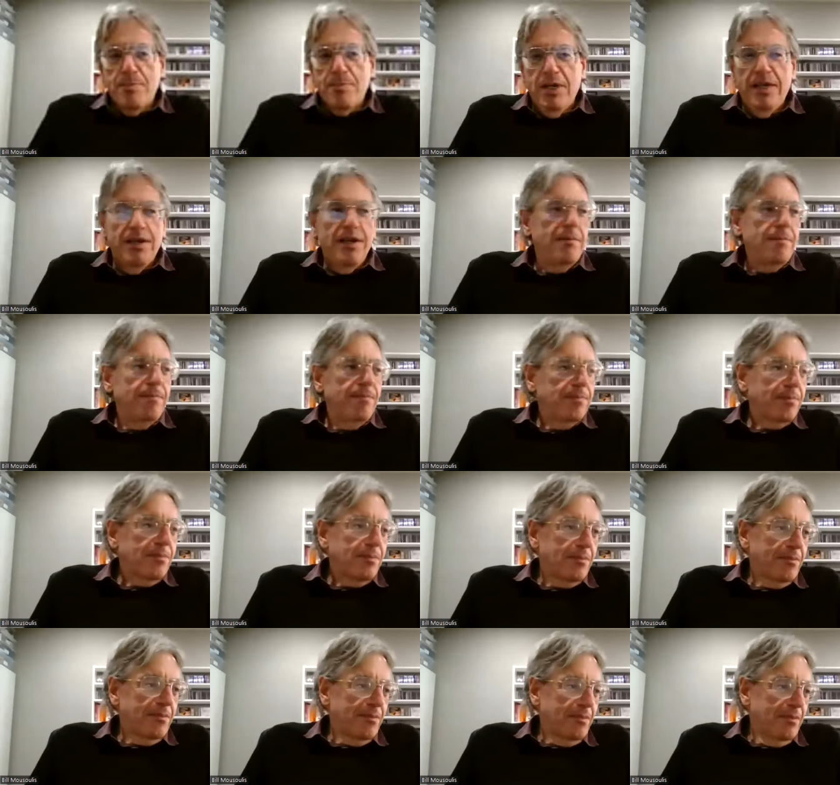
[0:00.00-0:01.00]
Peter.
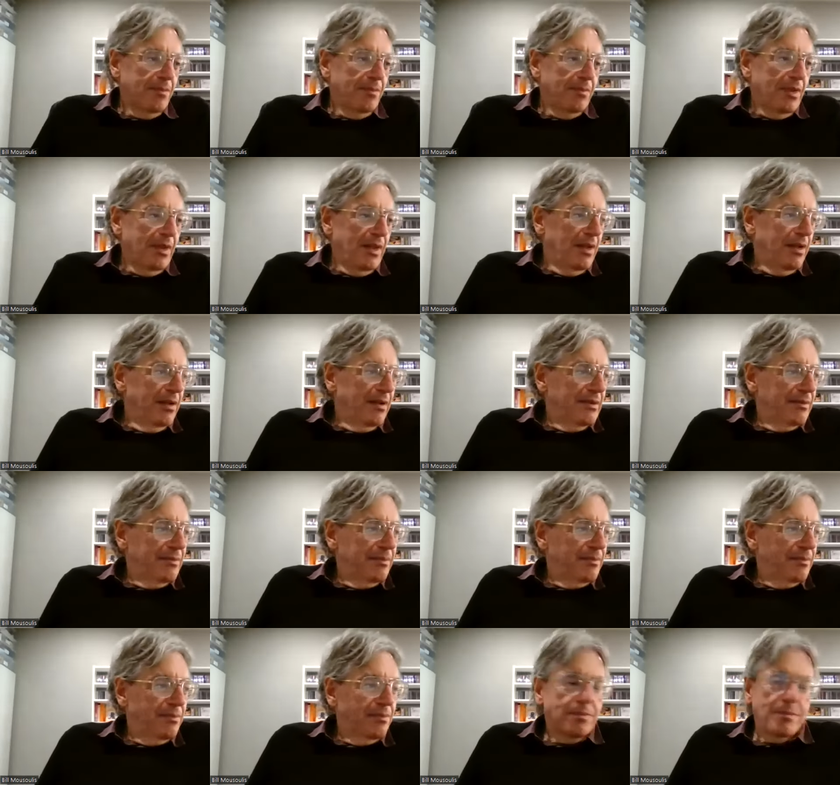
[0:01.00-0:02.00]
and Peter
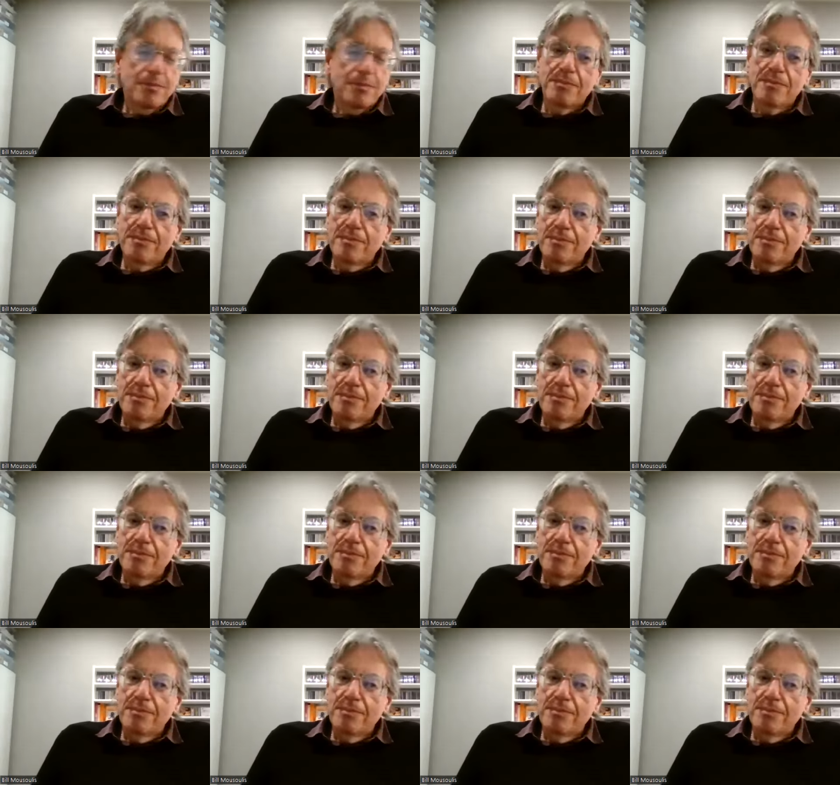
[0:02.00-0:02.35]
Tammer, who's